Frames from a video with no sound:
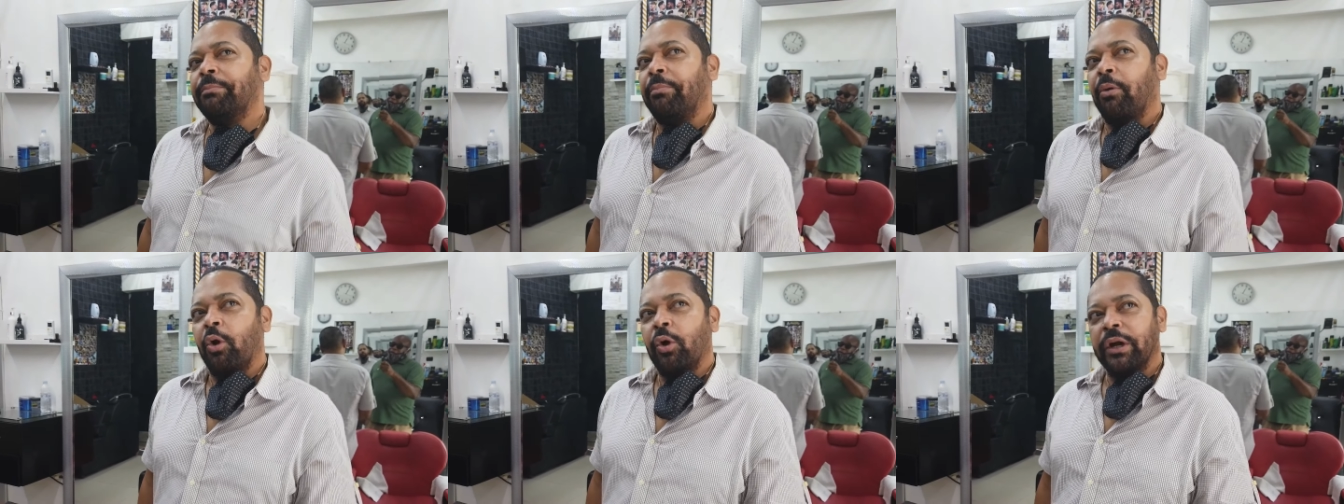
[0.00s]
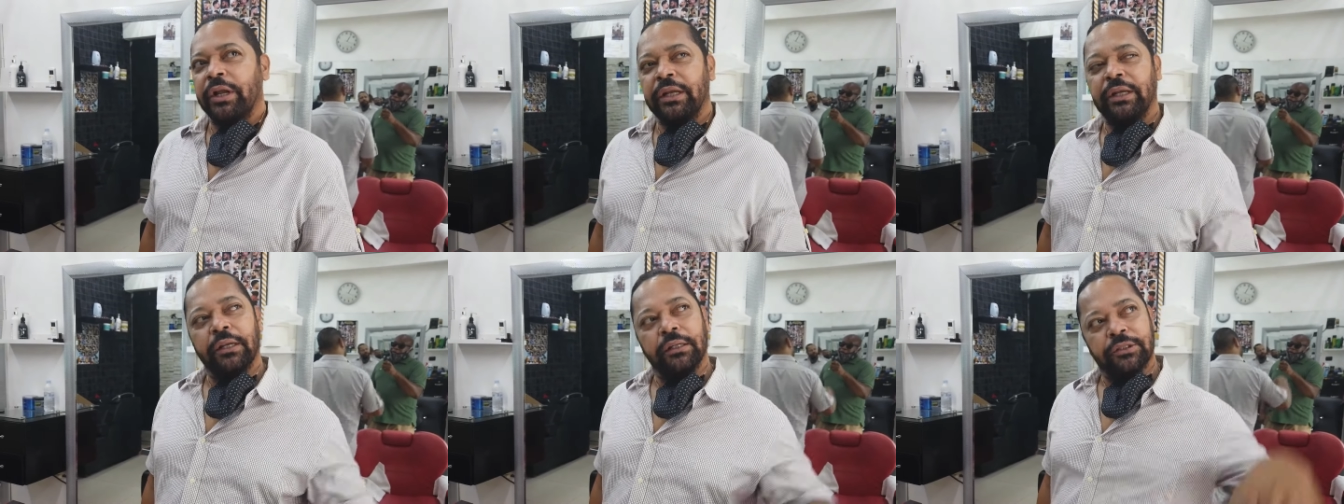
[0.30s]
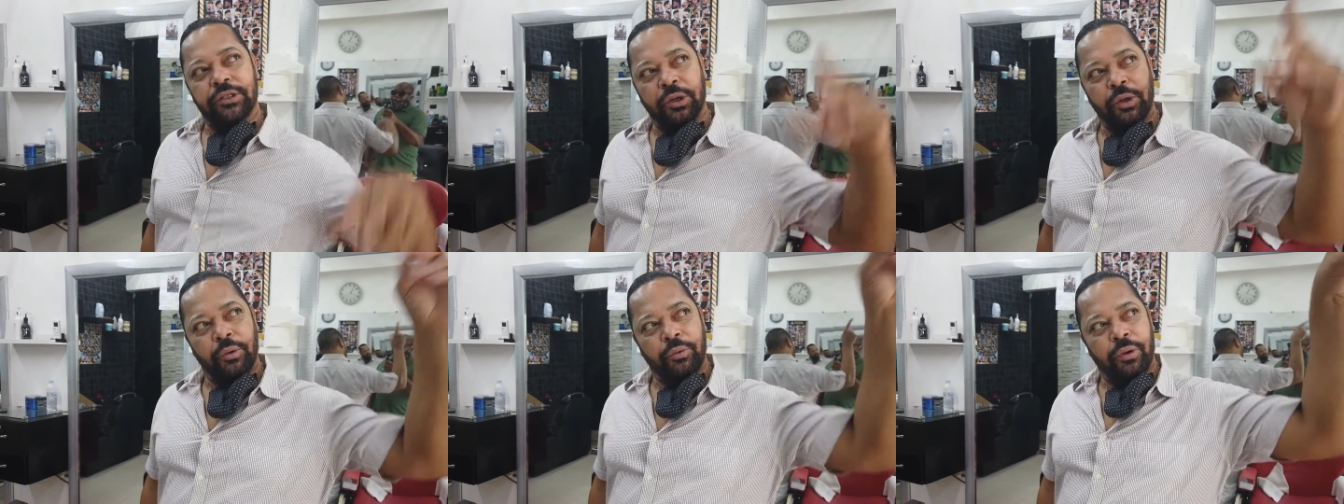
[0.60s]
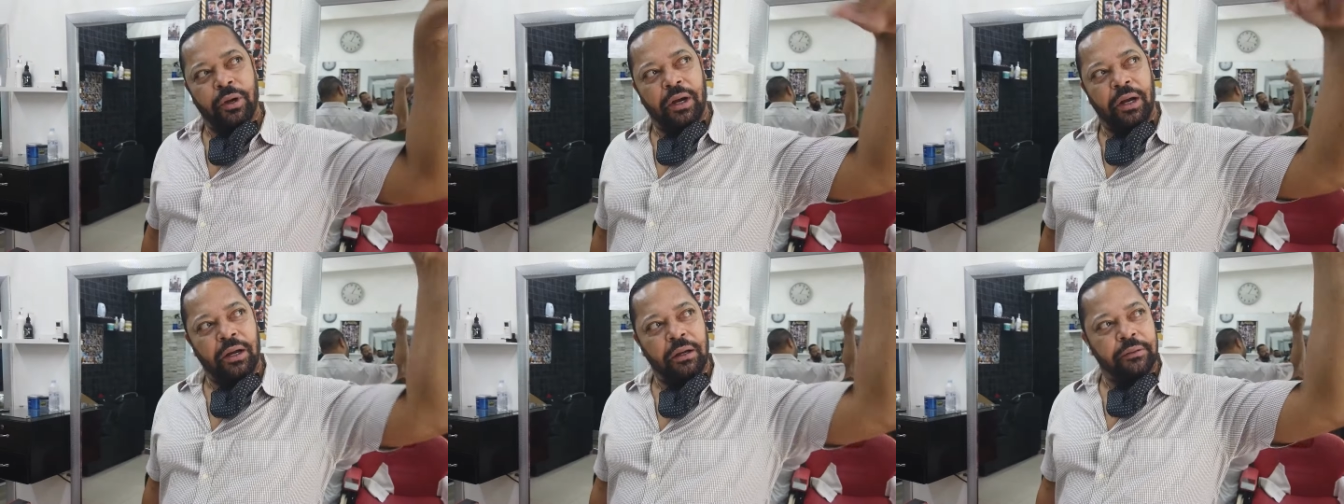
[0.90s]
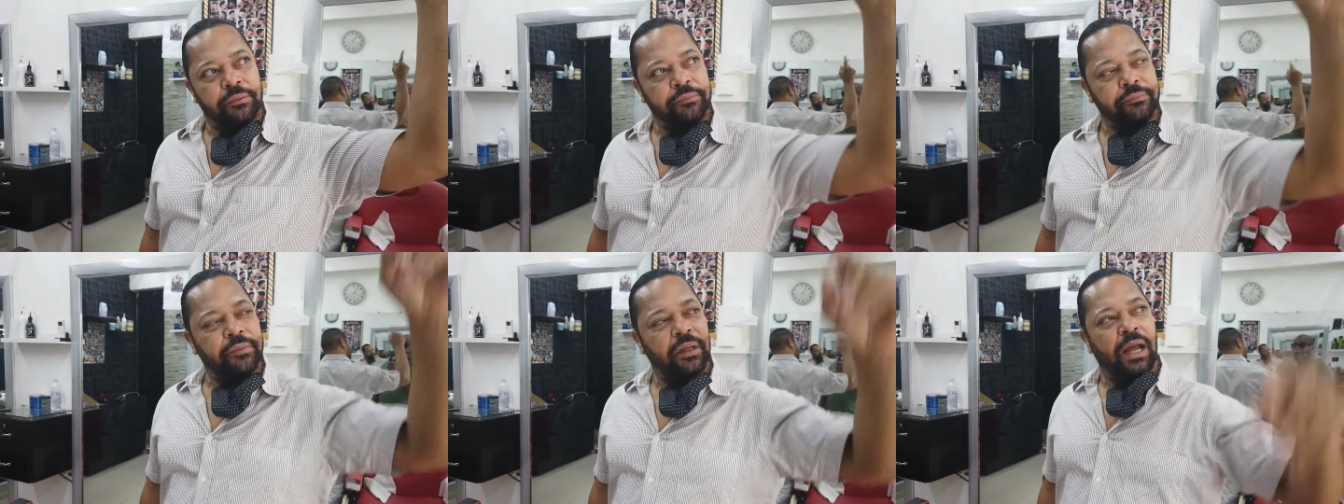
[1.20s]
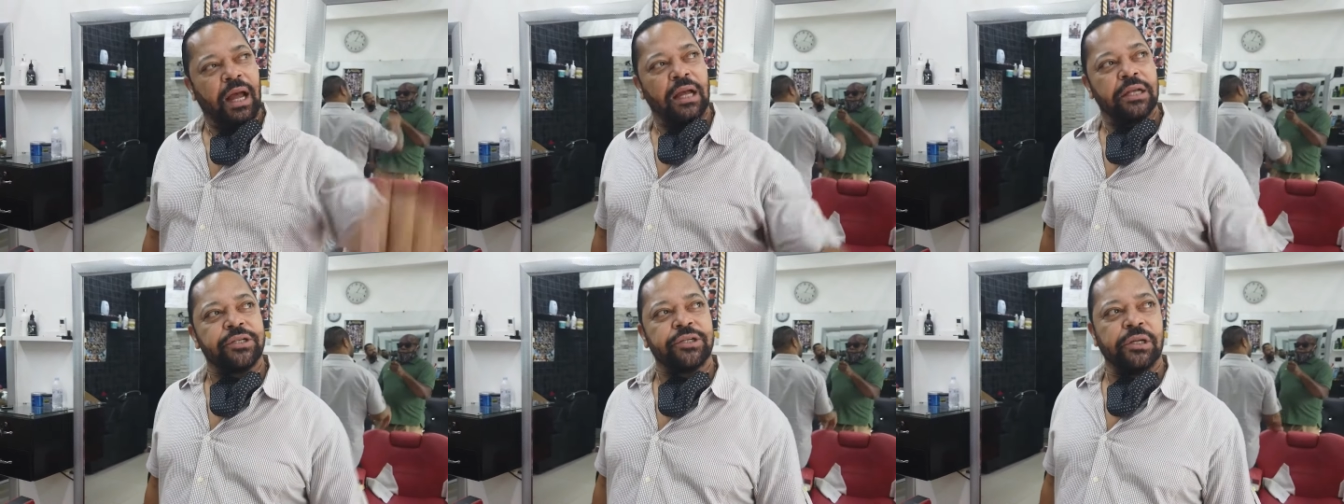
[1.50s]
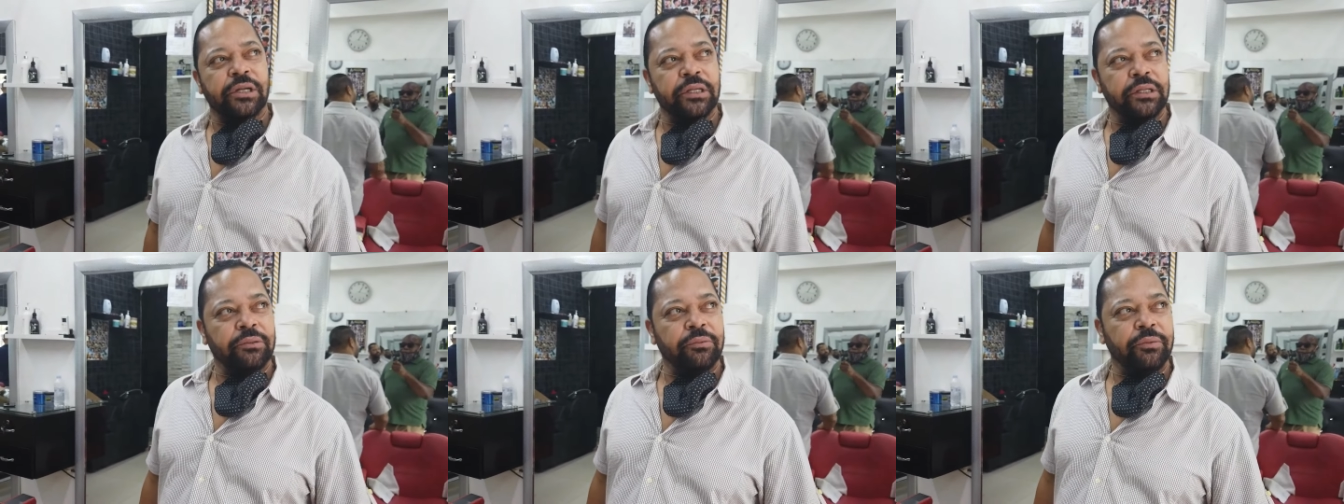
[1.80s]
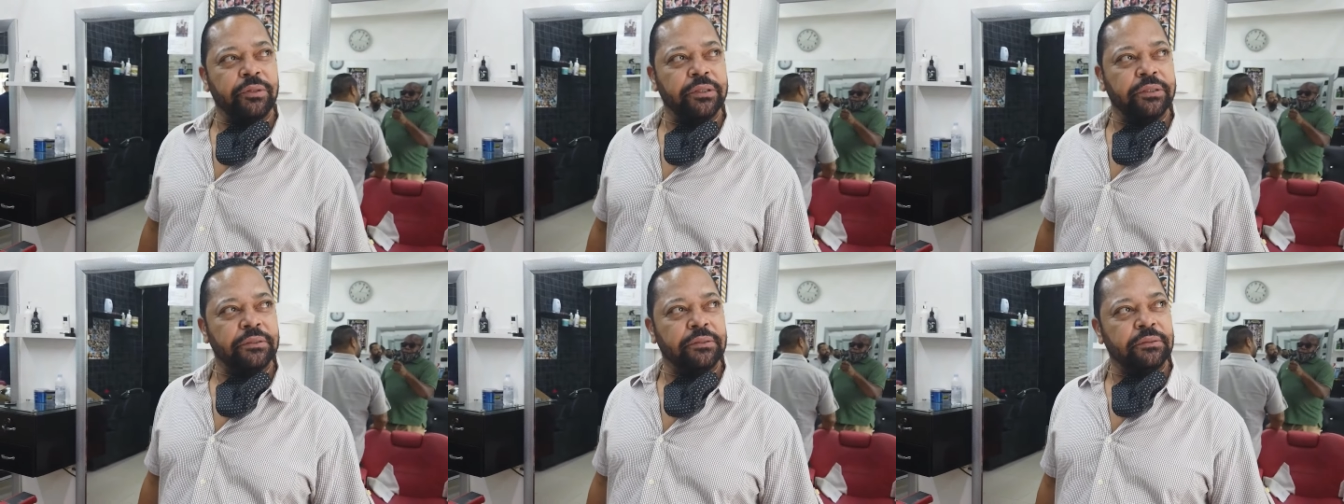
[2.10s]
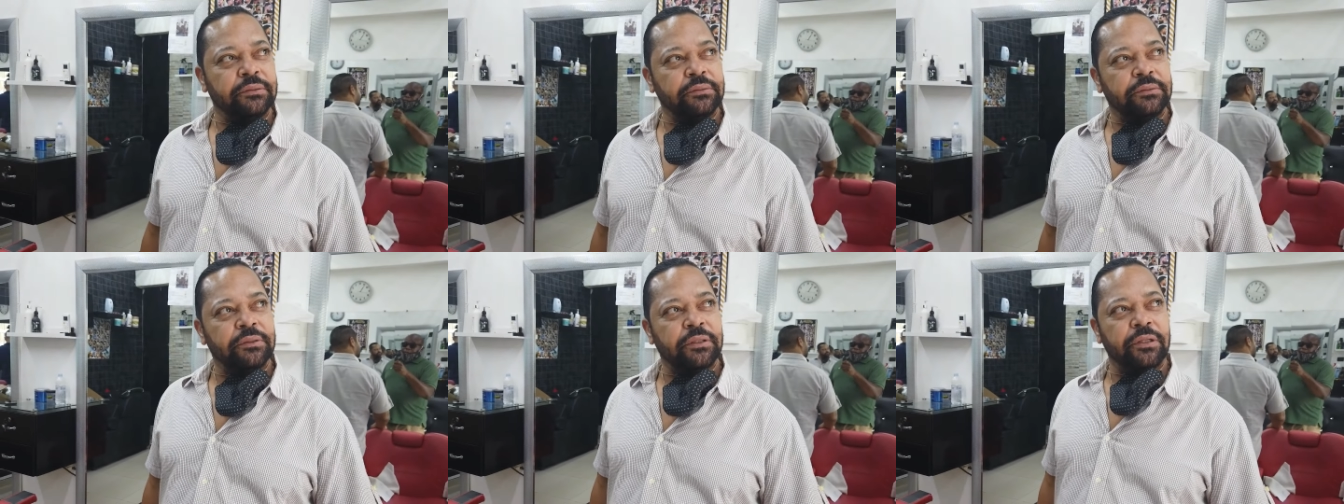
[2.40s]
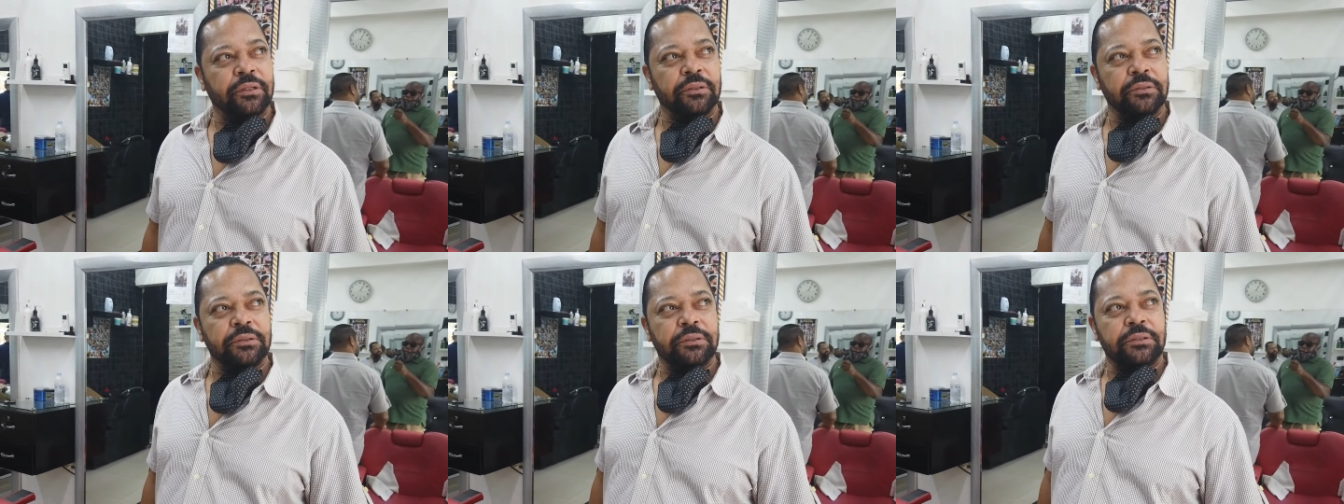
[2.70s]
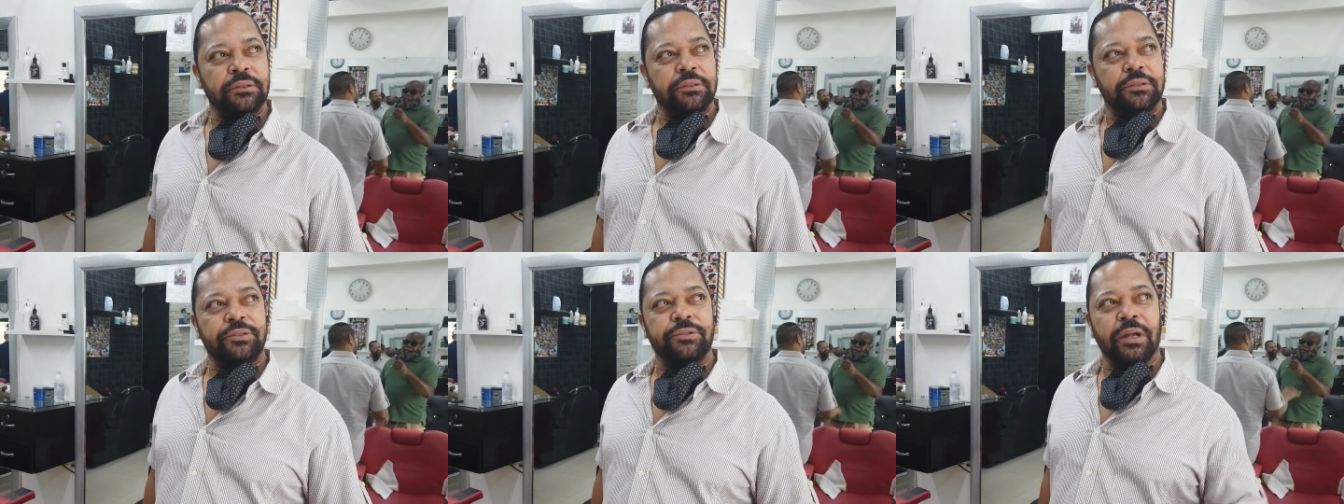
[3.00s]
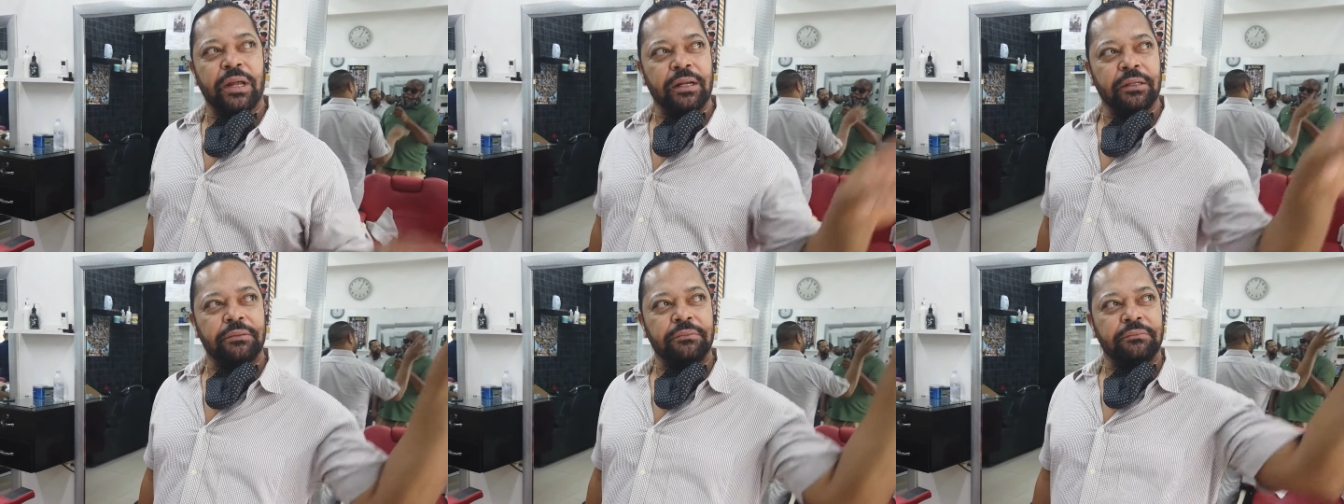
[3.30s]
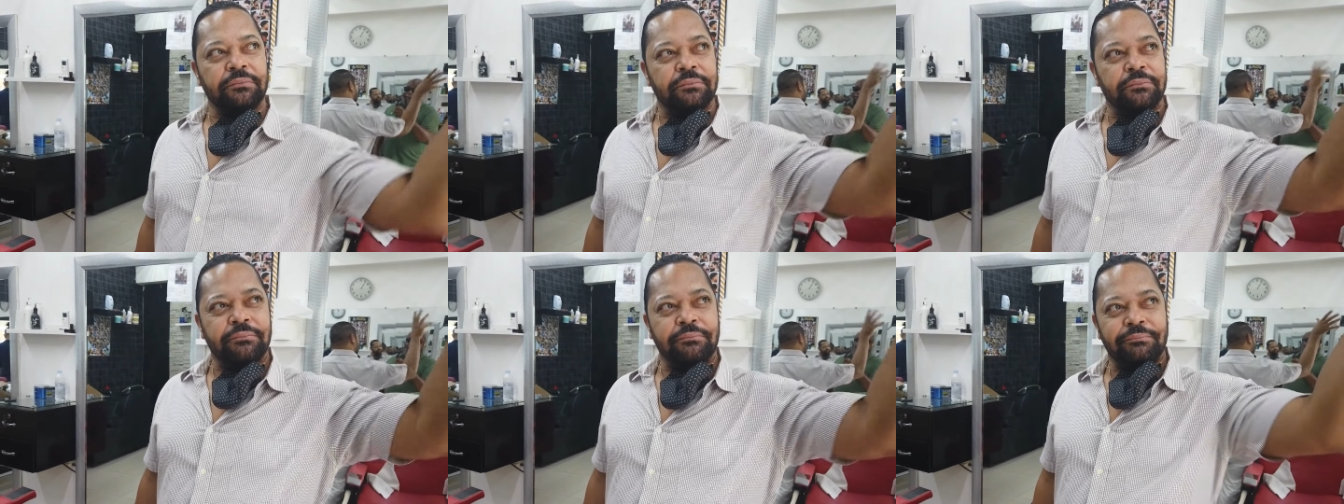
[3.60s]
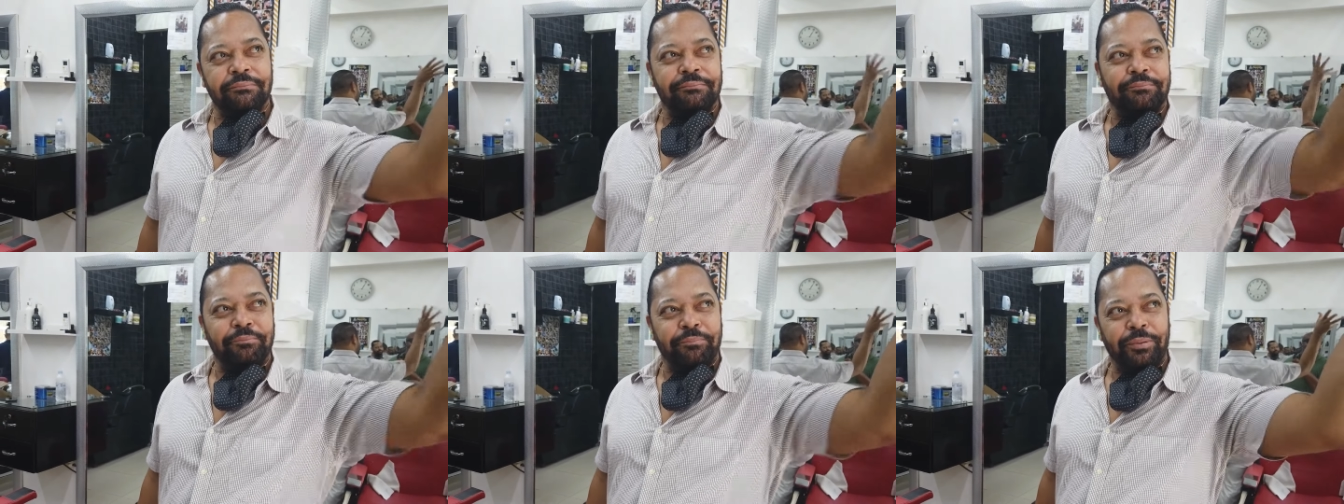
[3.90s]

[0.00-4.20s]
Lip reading: We bought it. So actually, we